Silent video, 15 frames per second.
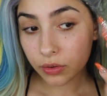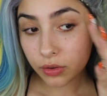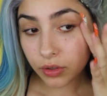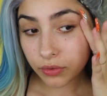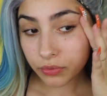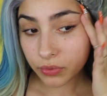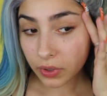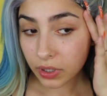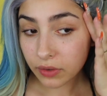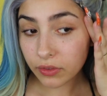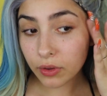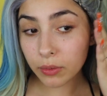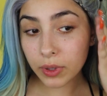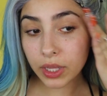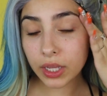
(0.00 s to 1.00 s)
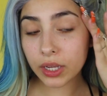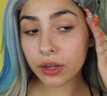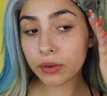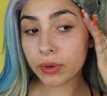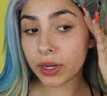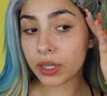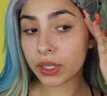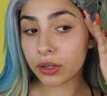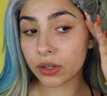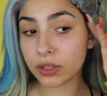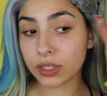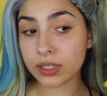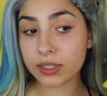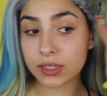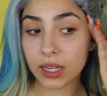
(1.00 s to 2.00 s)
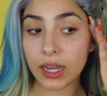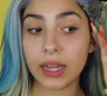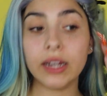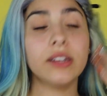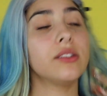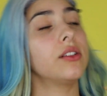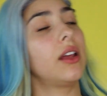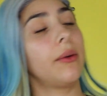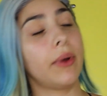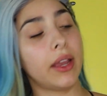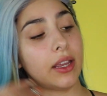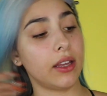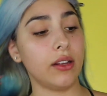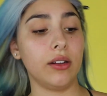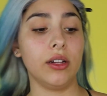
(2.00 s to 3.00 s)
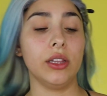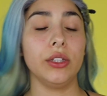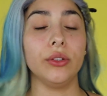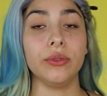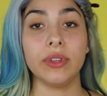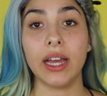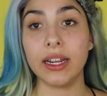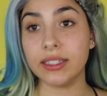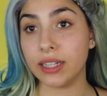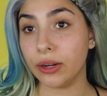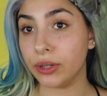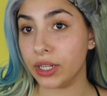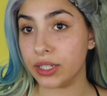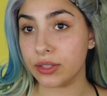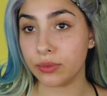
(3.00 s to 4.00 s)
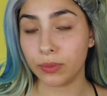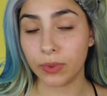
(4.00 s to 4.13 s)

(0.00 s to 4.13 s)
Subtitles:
the front of the wig right here on this side, so that way I can glue that down as